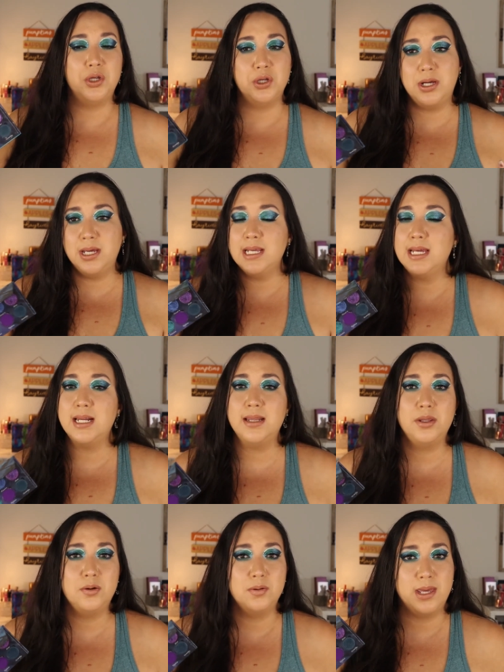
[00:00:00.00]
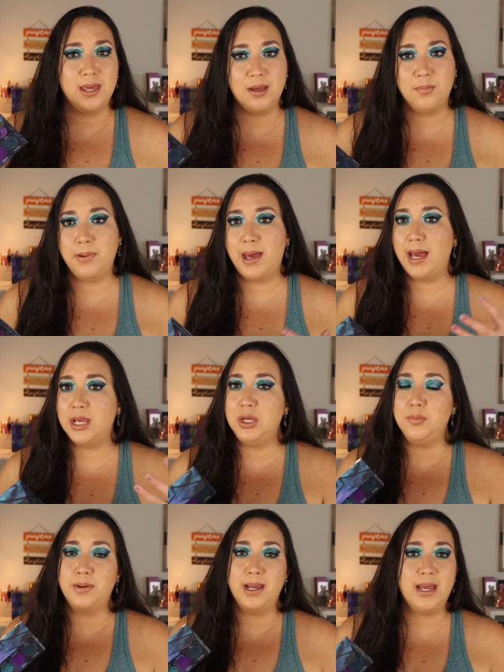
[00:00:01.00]
You're gonna get a little kickback. You
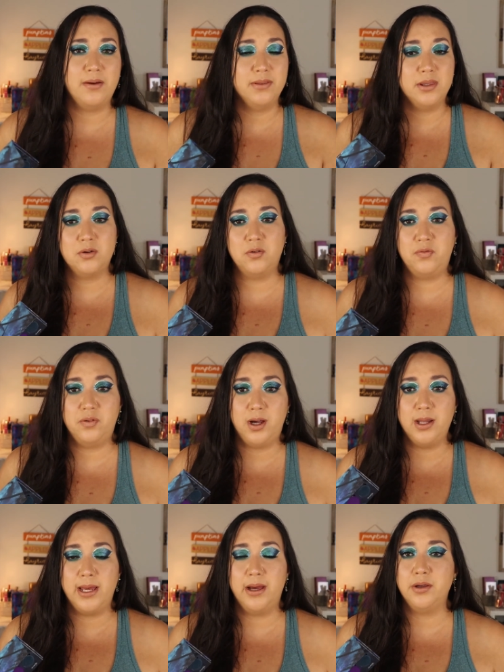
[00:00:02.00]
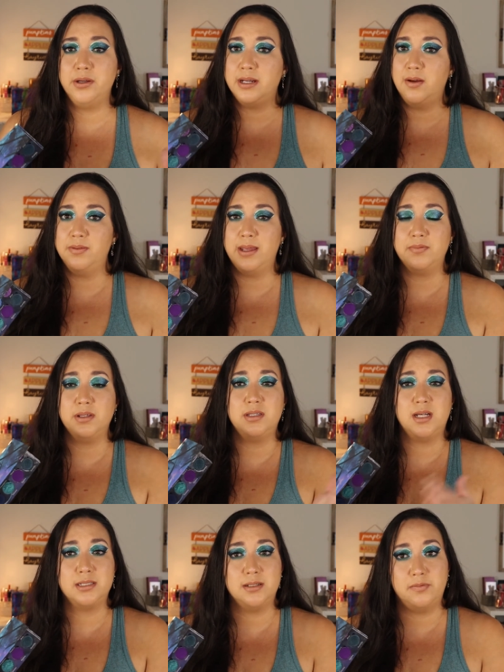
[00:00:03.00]
might have a little fallout. You definitely have to
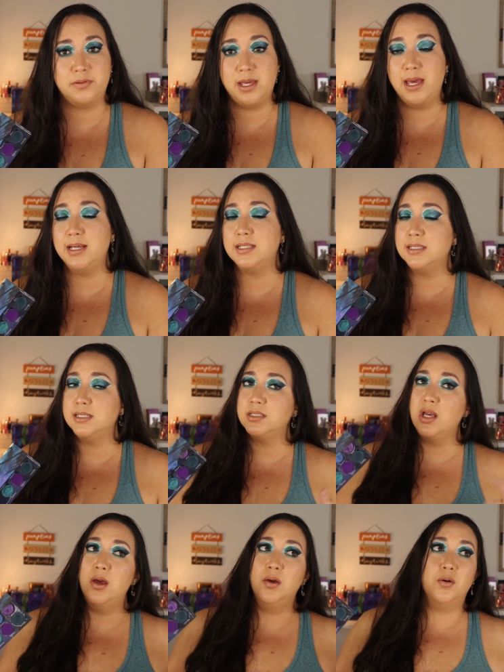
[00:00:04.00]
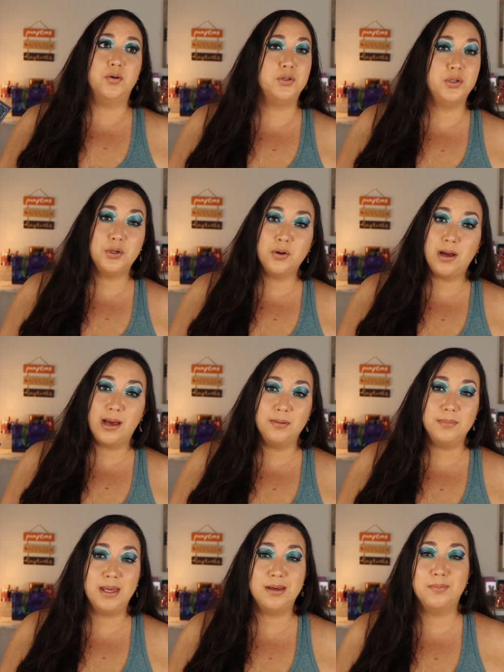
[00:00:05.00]
dust off the X's or do your eye
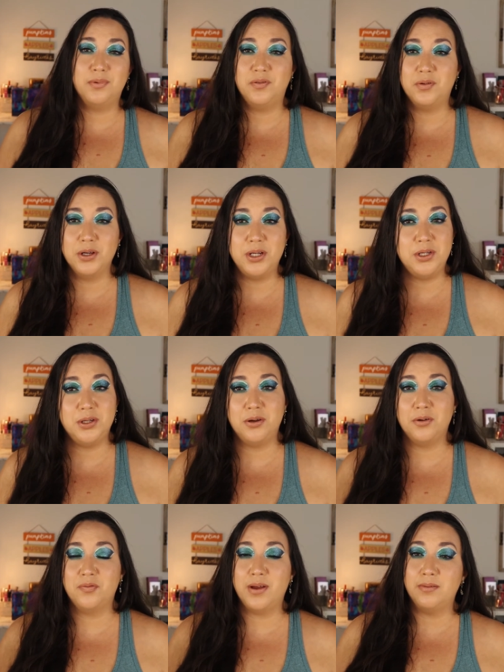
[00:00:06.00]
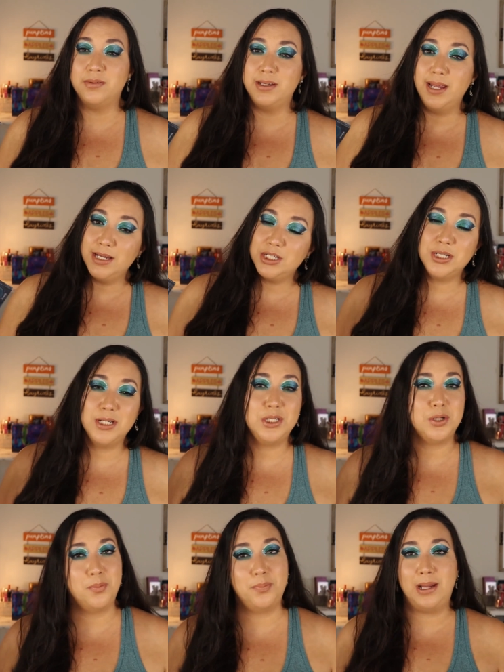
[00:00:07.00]
makeup before you do your foundation.
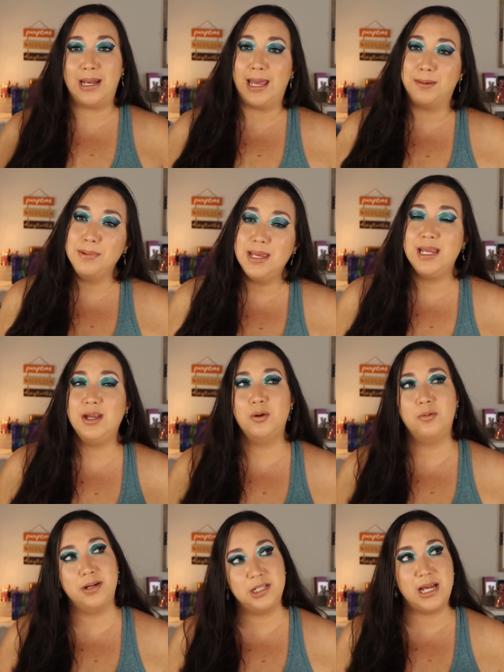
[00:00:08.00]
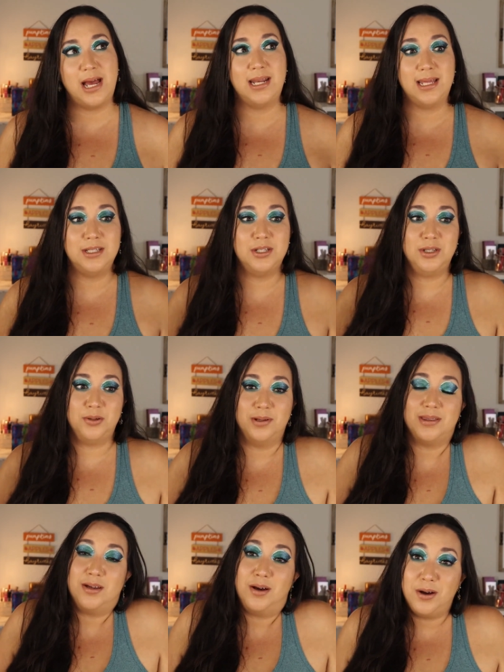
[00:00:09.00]
Don't be like me, which I like to do
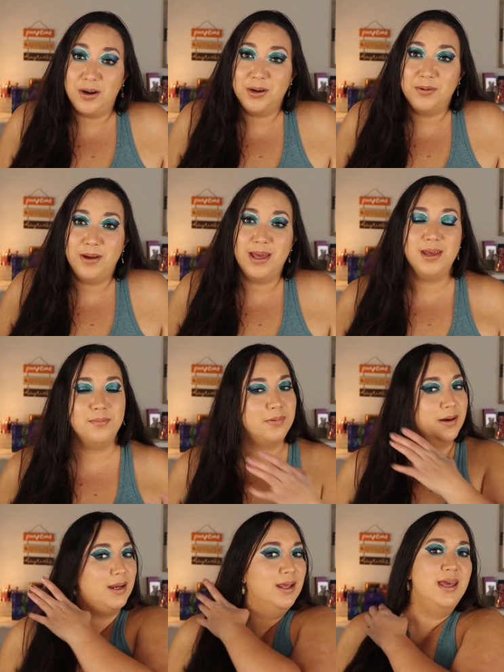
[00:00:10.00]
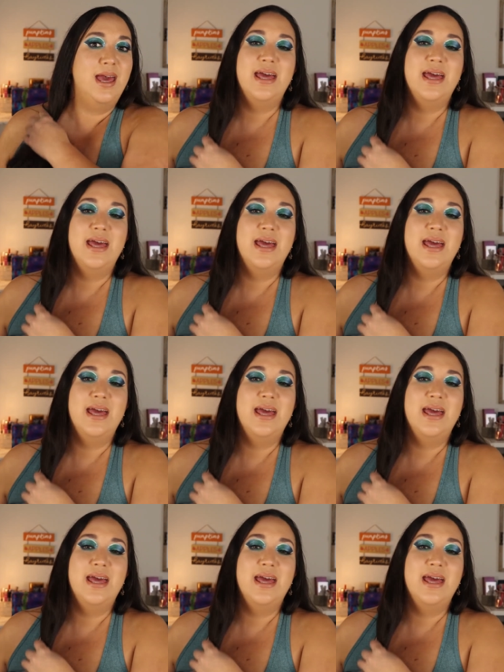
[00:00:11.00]
it the hard way, but